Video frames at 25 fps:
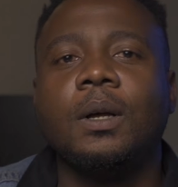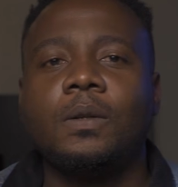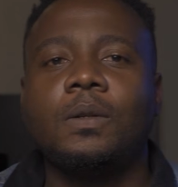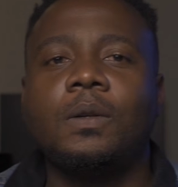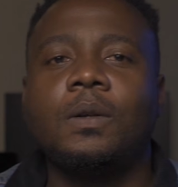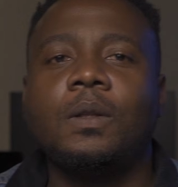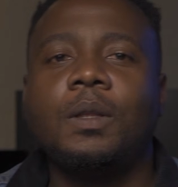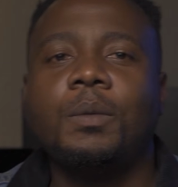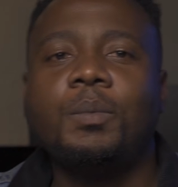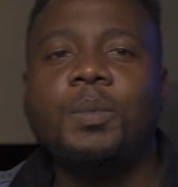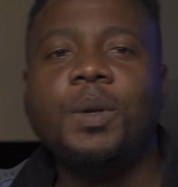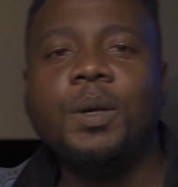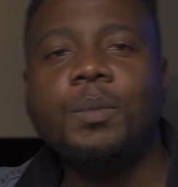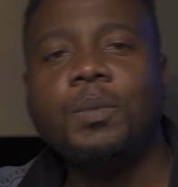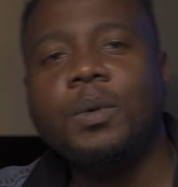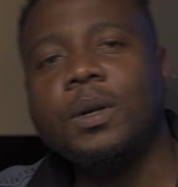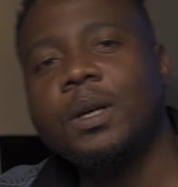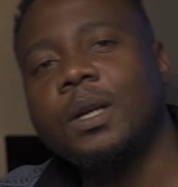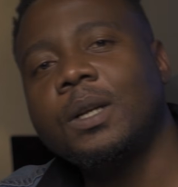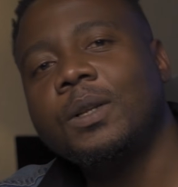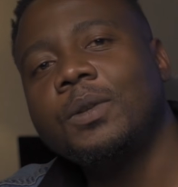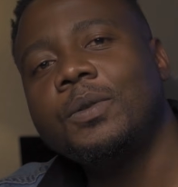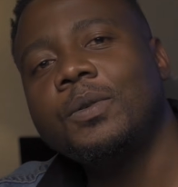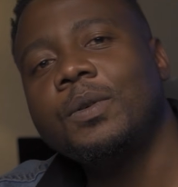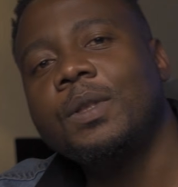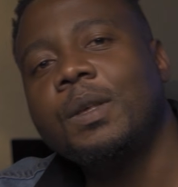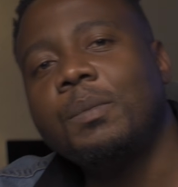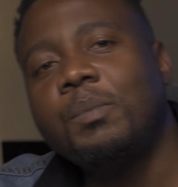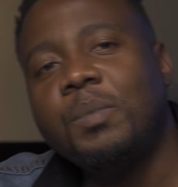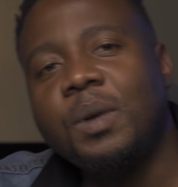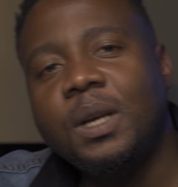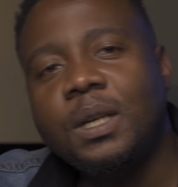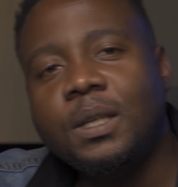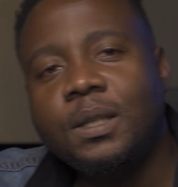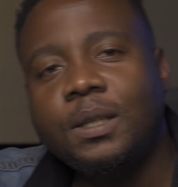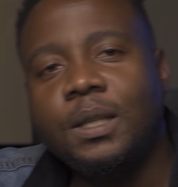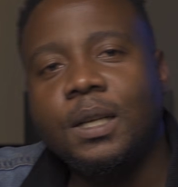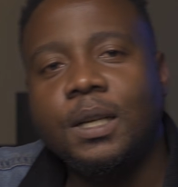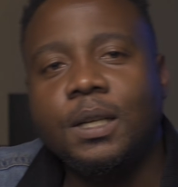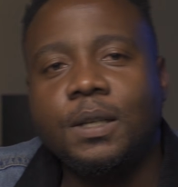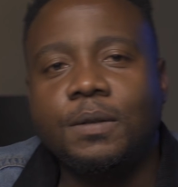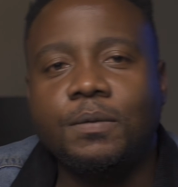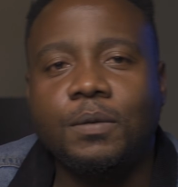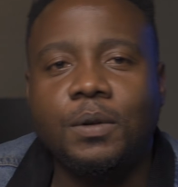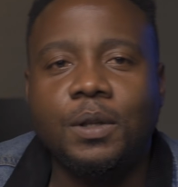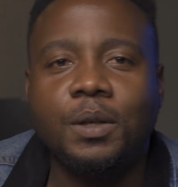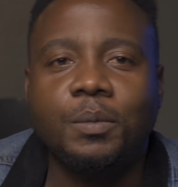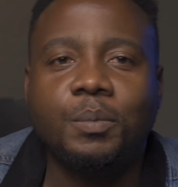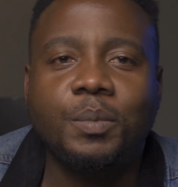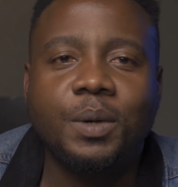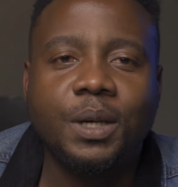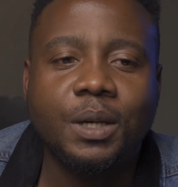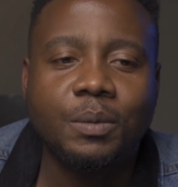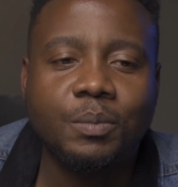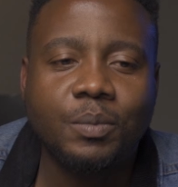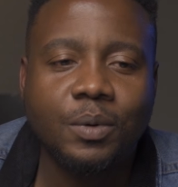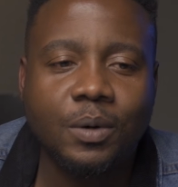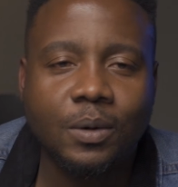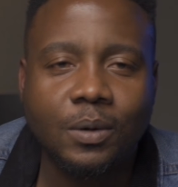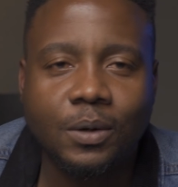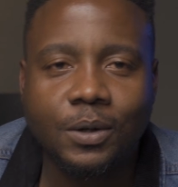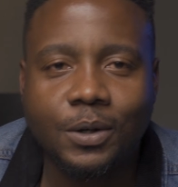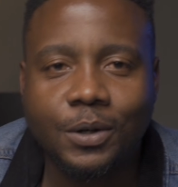So the people can do the best things for the people.